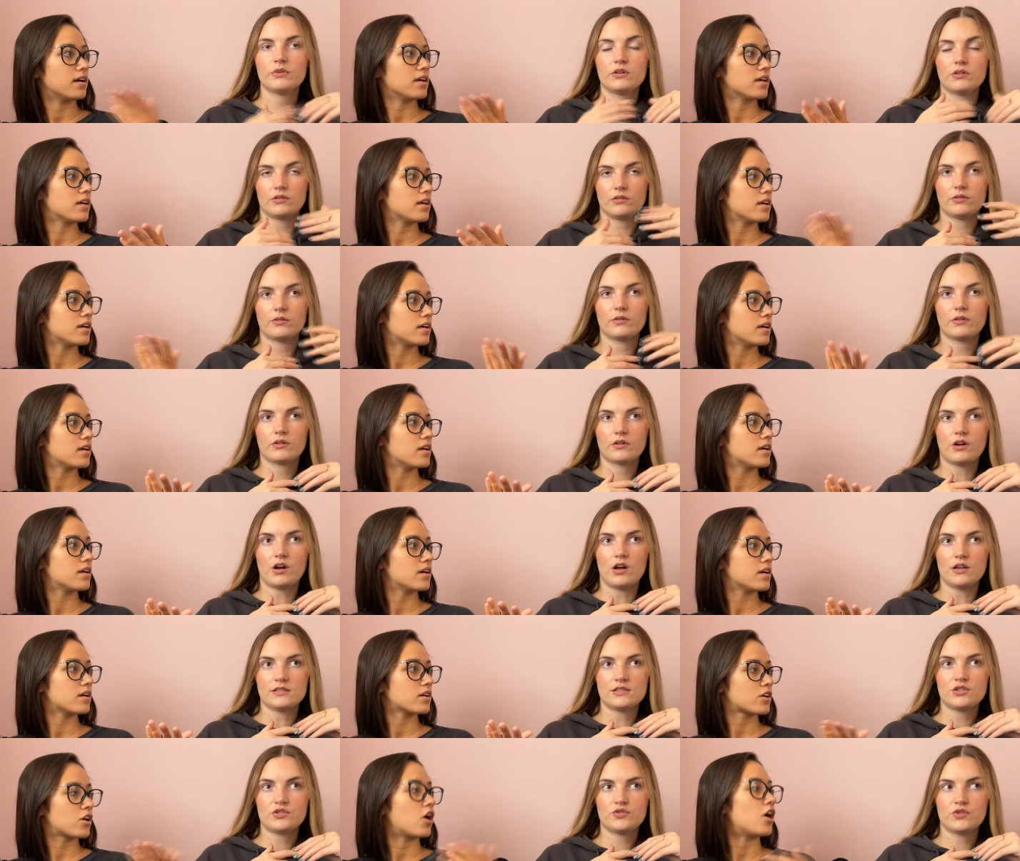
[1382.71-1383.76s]
Speaker 1: uh, uh
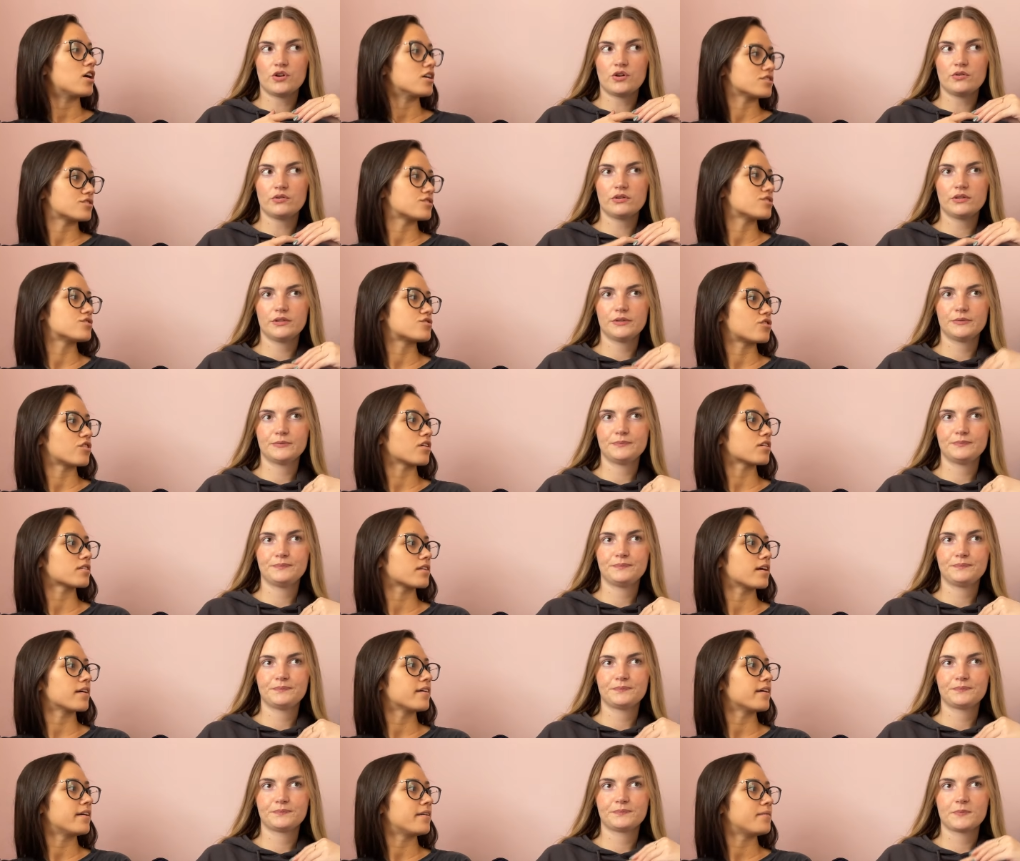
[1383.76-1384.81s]
cause a stroke. Cause a stroke. Yeah,
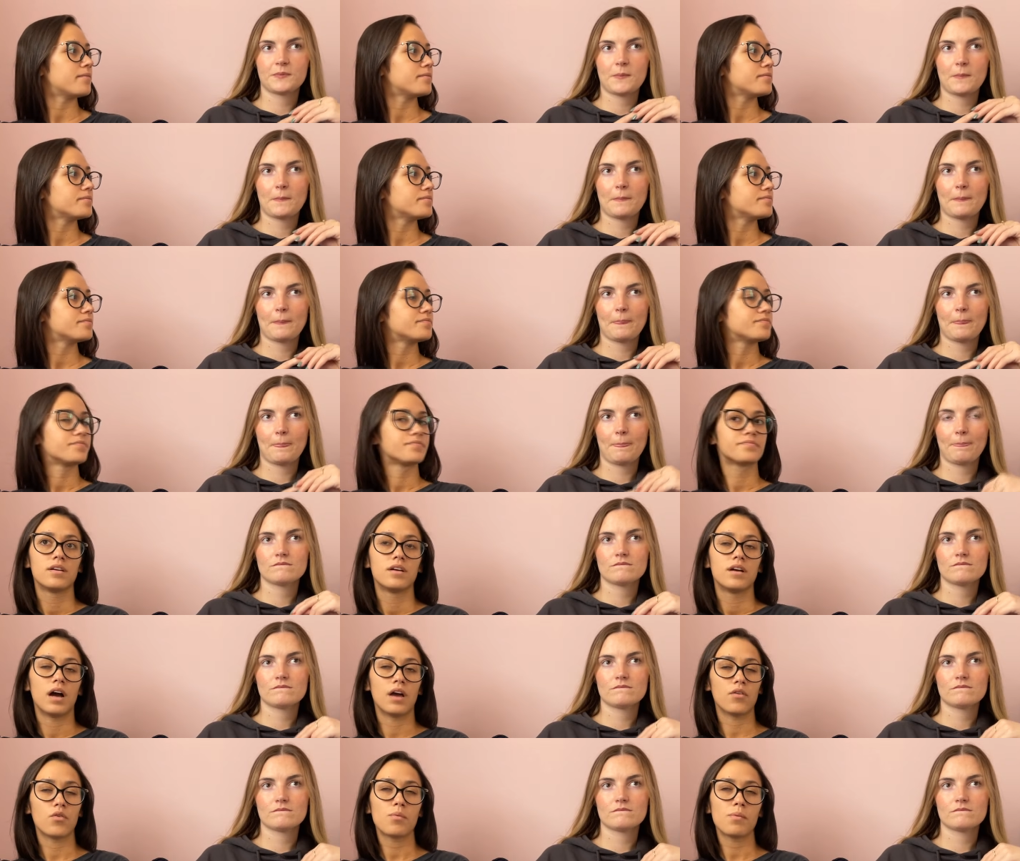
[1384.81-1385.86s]
yeah.
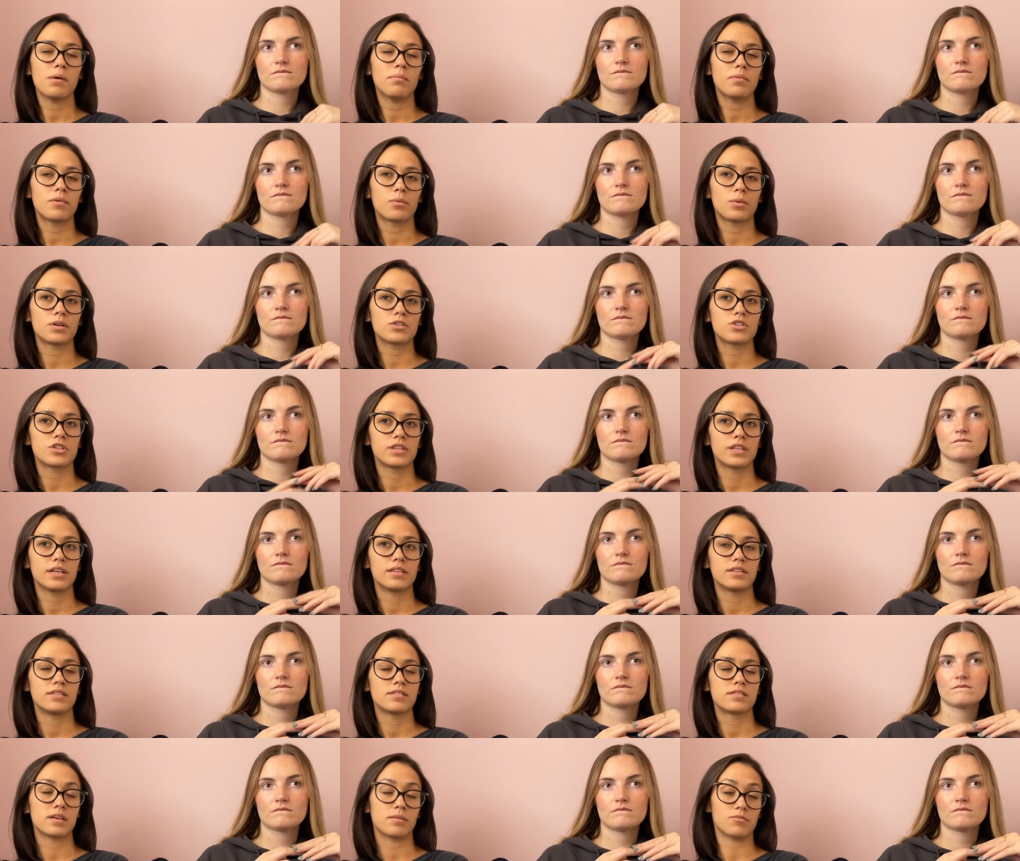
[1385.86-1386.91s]
I remember watching that
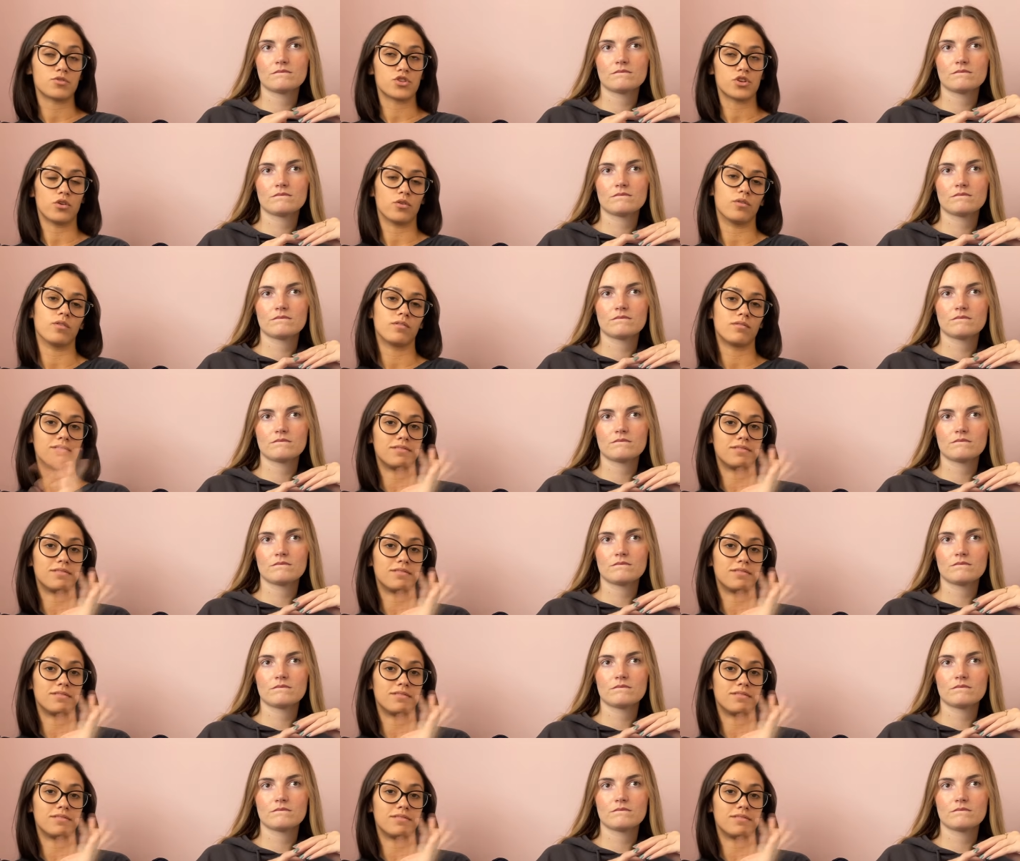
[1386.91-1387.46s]
in some show.